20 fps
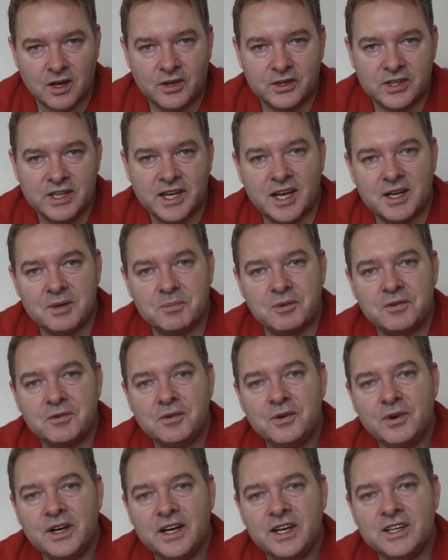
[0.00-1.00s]
Okay,
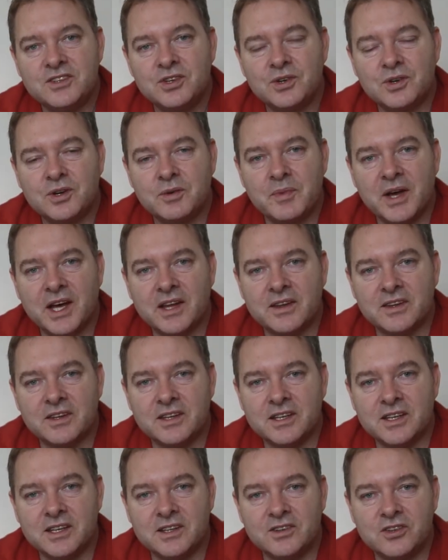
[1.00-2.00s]
before I talk about
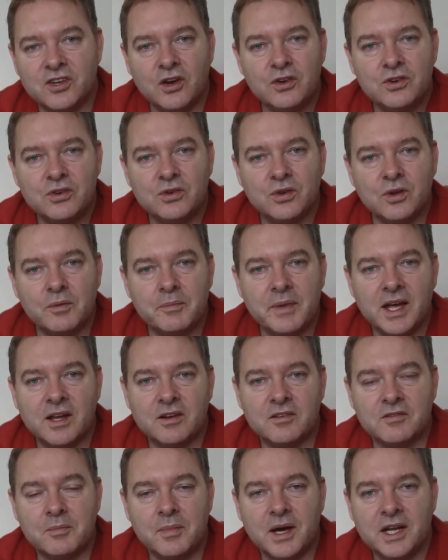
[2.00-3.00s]
the total
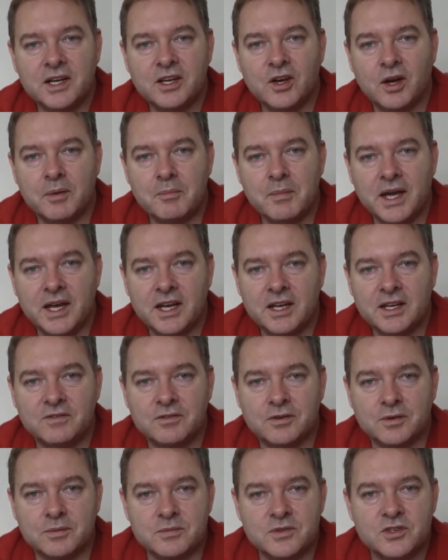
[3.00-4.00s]
amount of money I made
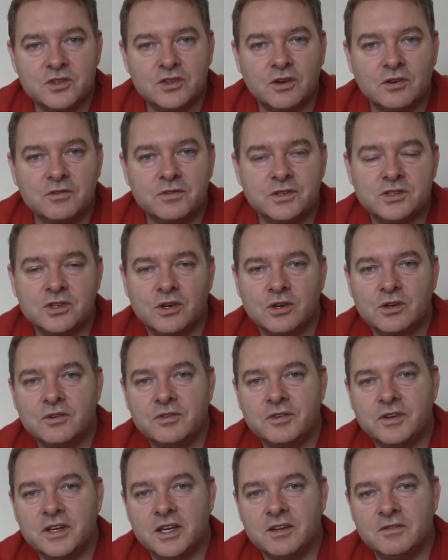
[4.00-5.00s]
from stock
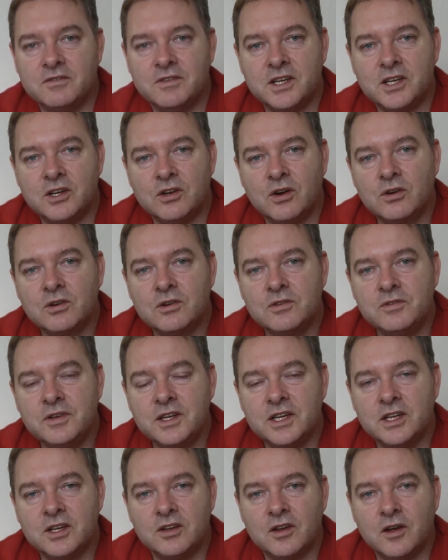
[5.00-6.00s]
photography and
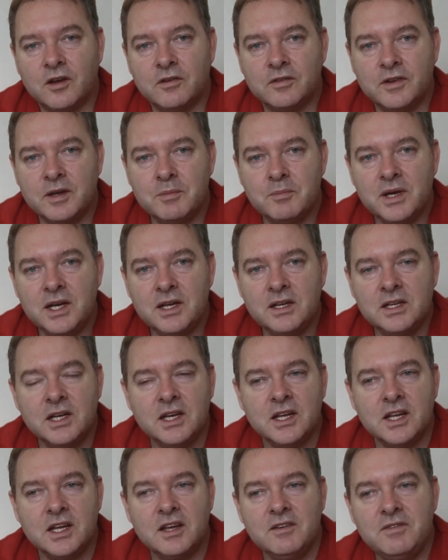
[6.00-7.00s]
videography in November,
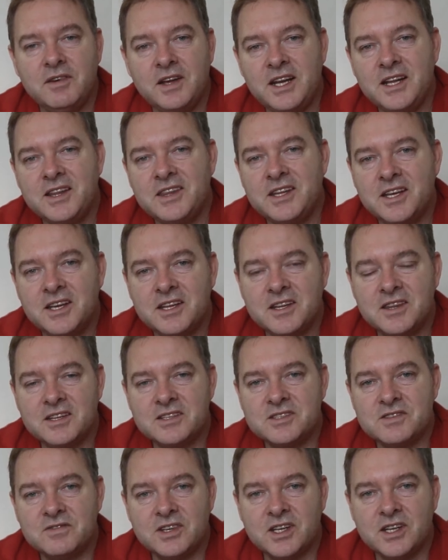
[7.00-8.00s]
if anything in
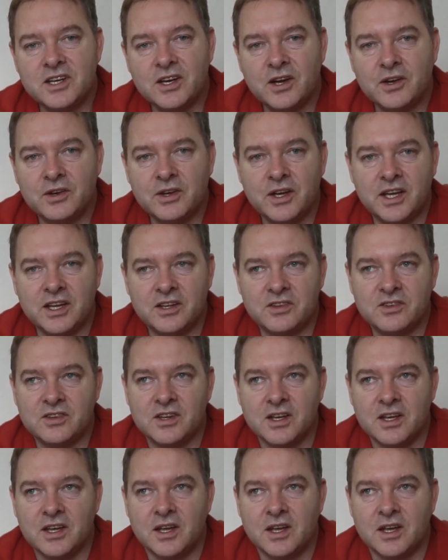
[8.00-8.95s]
this video has